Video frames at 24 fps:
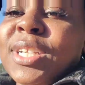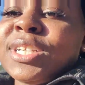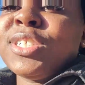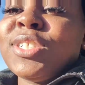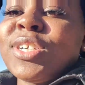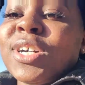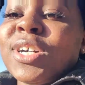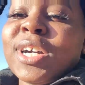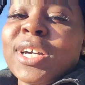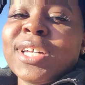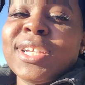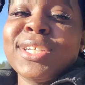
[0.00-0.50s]
going to
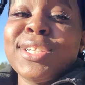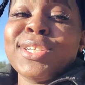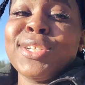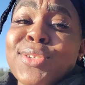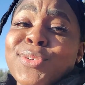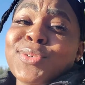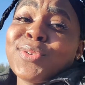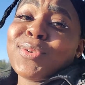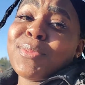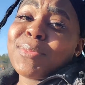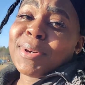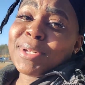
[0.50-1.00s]
try to
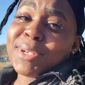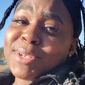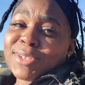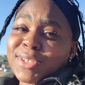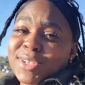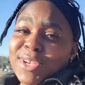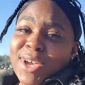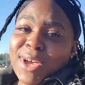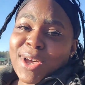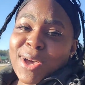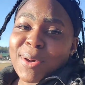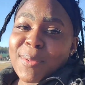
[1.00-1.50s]
do a better
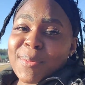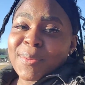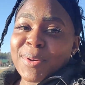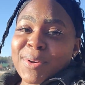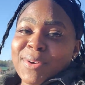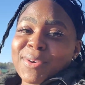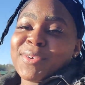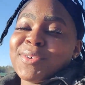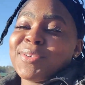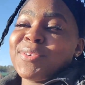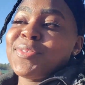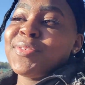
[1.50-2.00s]
job
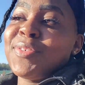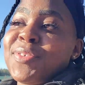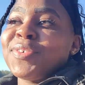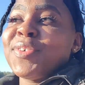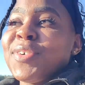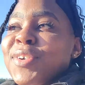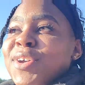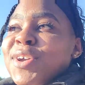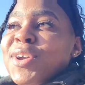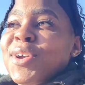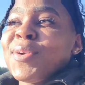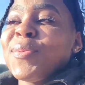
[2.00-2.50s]
of
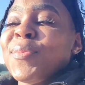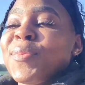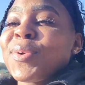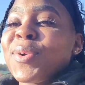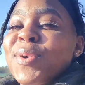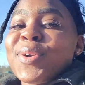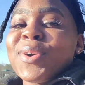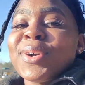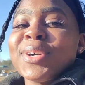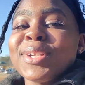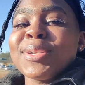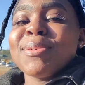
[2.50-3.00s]

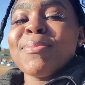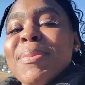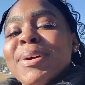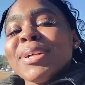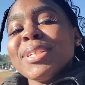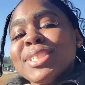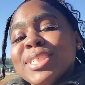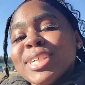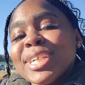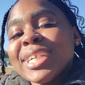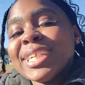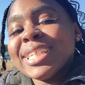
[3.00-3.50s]
recording my
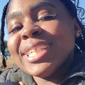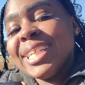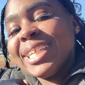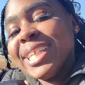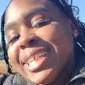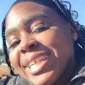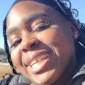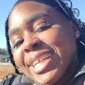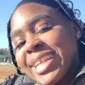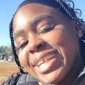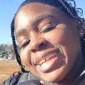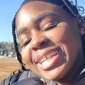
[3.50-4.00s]

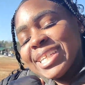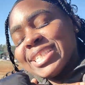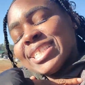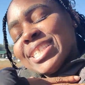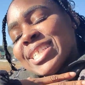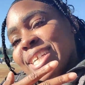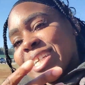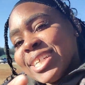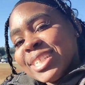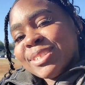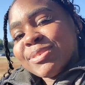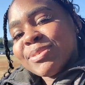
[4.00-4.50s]
journey and
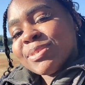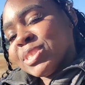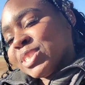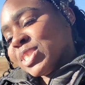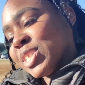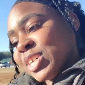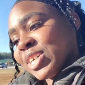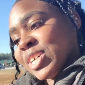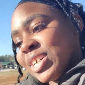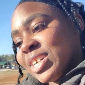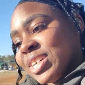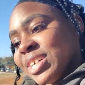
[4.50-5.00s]
sharing it with
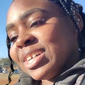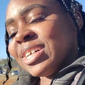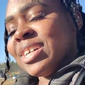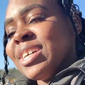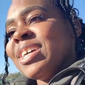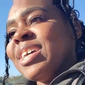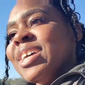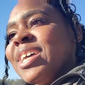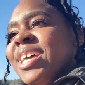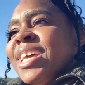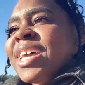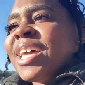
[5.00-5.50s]
y'all
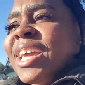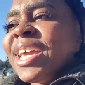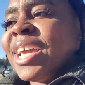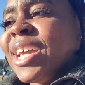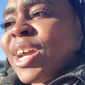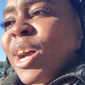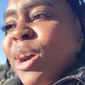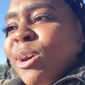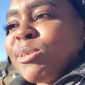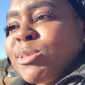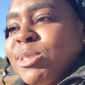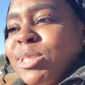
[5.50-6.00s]

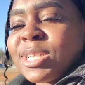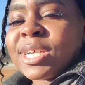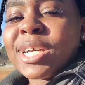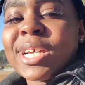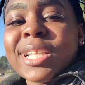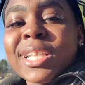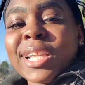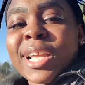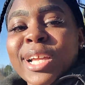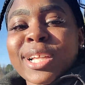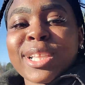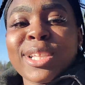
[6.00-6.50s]
and hopes to
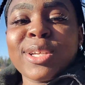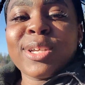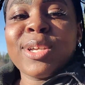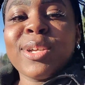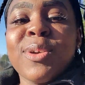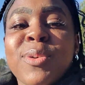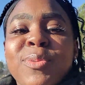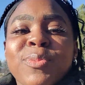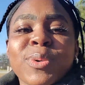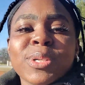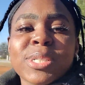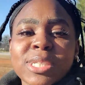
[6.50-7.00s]
connecting
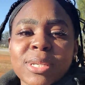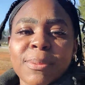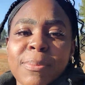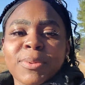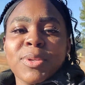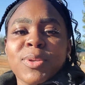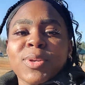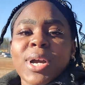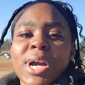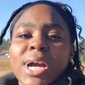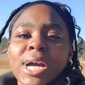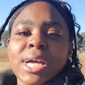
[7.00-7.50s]
with some
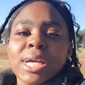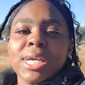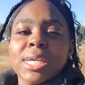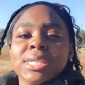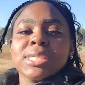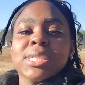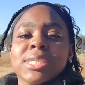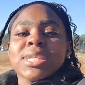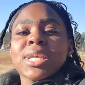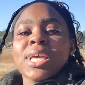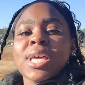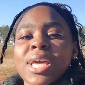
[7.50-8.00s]
of you guys,
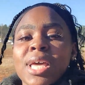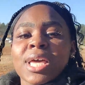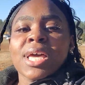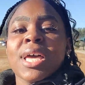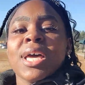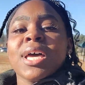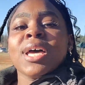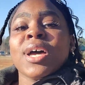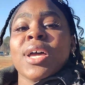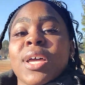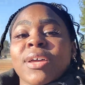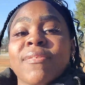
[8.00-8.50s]

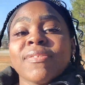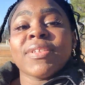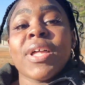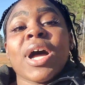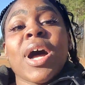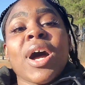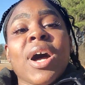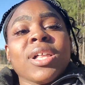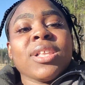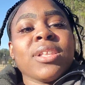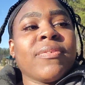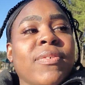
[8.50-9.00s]
if not
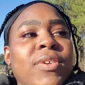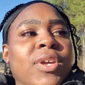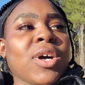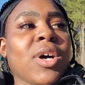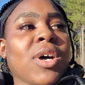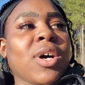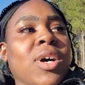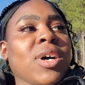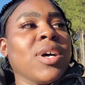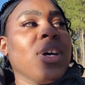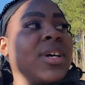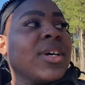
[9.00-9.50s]
all of
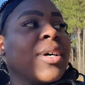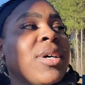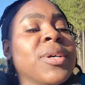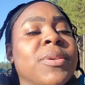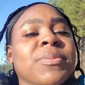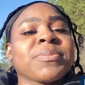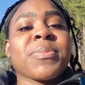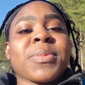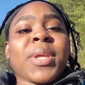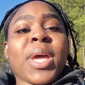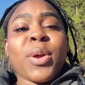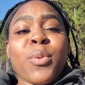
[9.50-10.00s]
y'all.
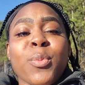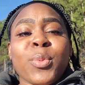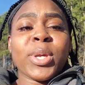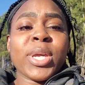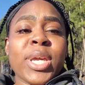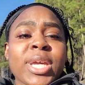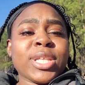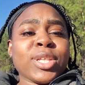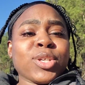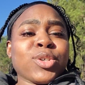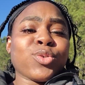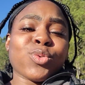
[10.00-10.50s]
And we
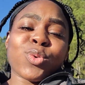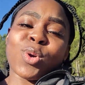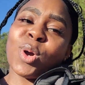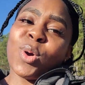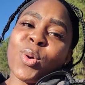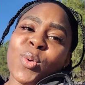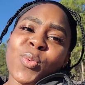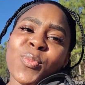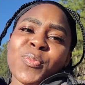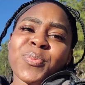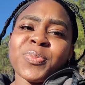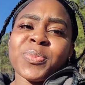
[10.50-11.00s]
can
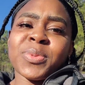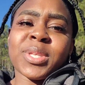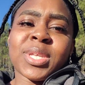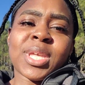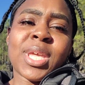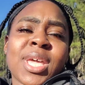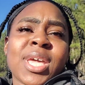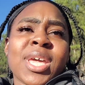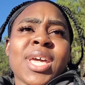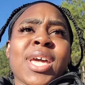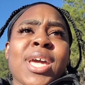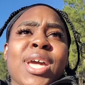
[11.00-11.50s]
grow
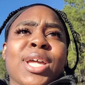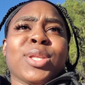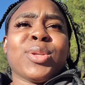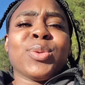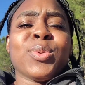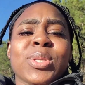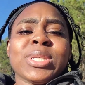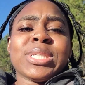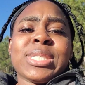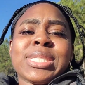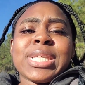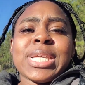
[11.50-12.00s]
and
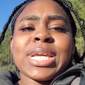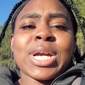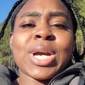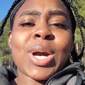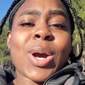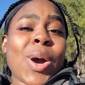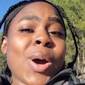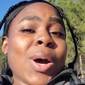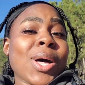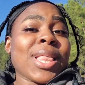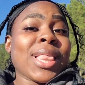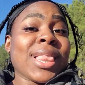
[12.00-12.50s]
do this thing
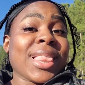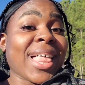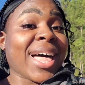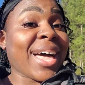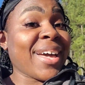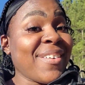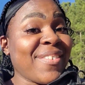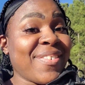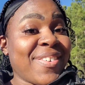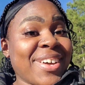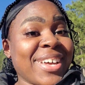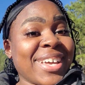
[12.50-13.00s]
called
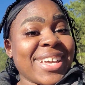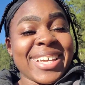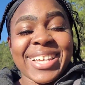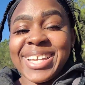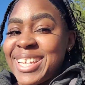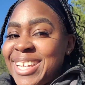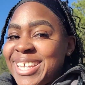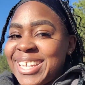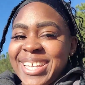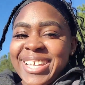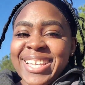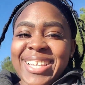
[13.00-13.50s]
life
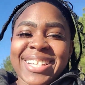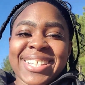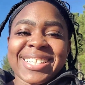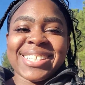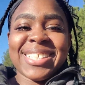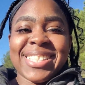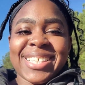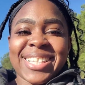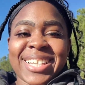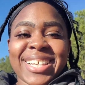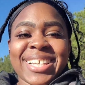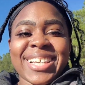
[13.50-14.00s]

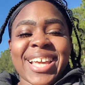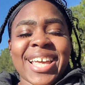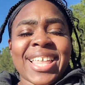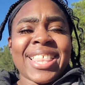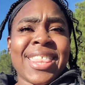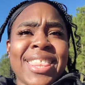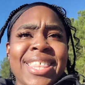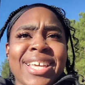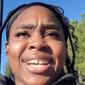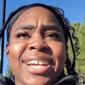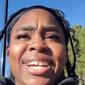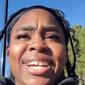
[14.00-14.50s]
together.